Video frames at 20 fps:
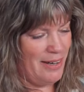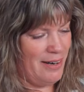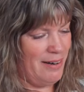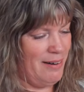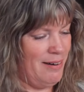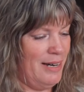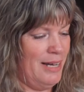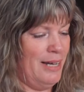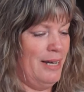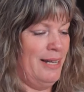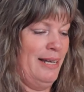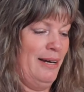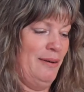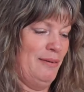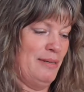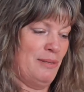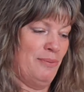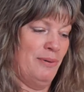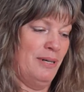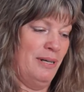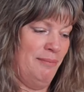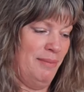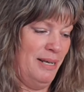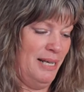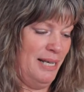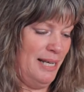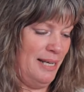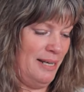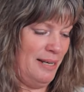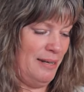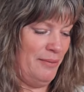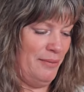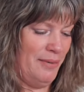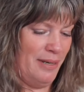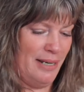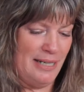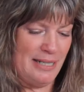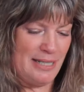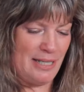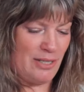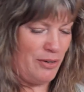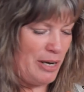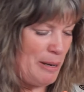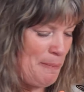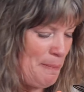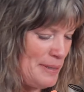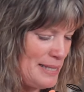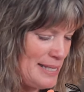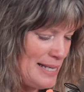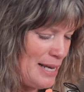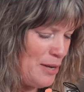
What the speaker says: All right, that was 1 minute. We're gonna scrape it